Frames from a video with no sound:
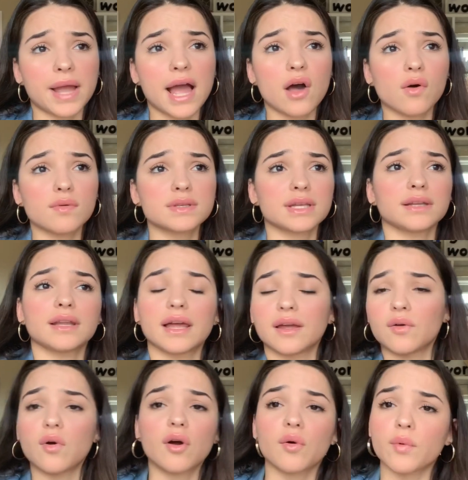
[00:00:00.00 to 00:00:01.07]
pounds and
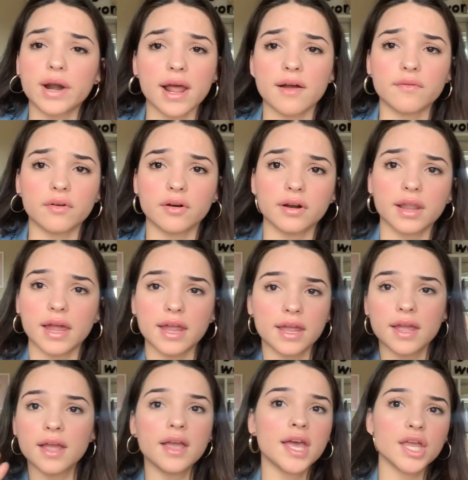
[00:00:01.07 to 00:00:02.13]
like, or whatever, like,
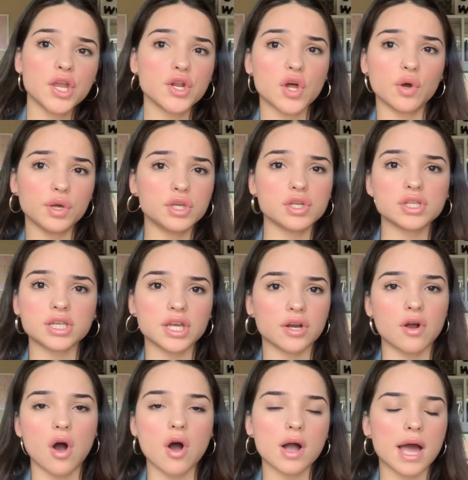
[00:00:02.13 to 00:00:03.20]
you know, you just
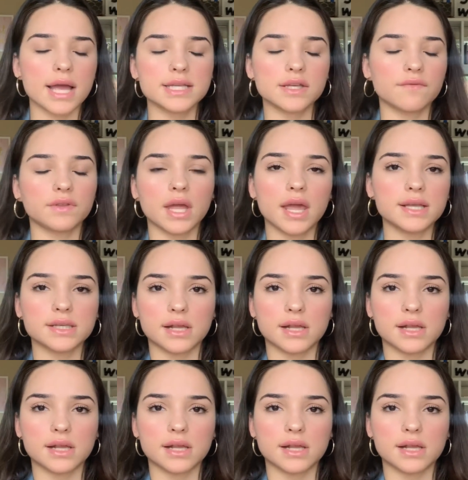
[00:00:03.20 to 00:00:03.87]
hear all kinds of things.